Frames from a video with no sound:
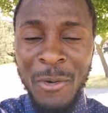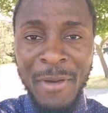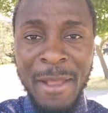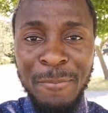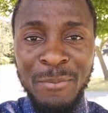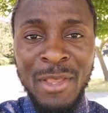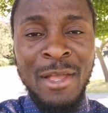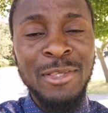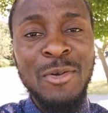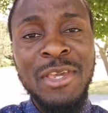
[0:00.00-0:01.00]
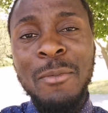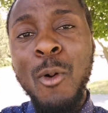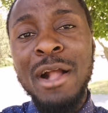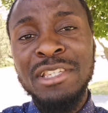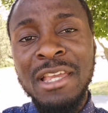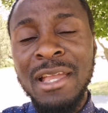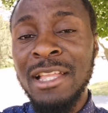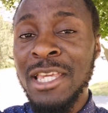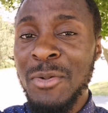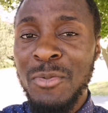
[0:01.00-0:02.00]
all right so keep watching
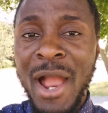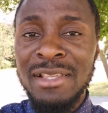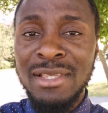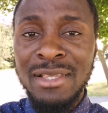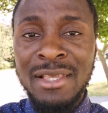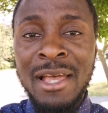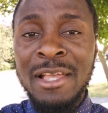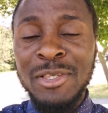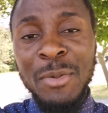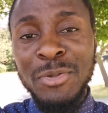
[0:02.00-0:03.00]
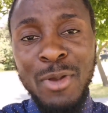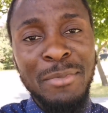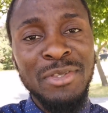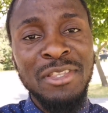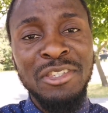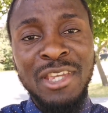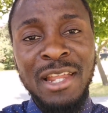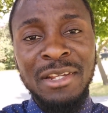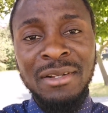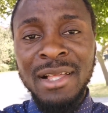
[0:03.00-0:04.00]
and keep rising subscribe to this
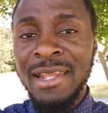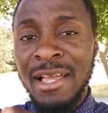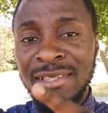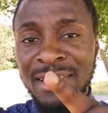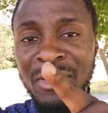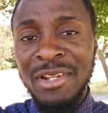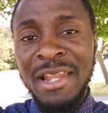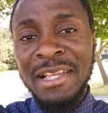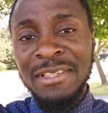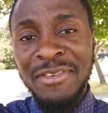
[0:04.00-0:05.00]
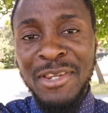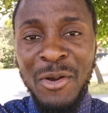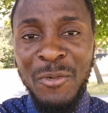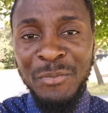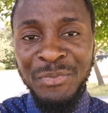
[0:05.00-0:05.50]
channel and i'll see you in the next video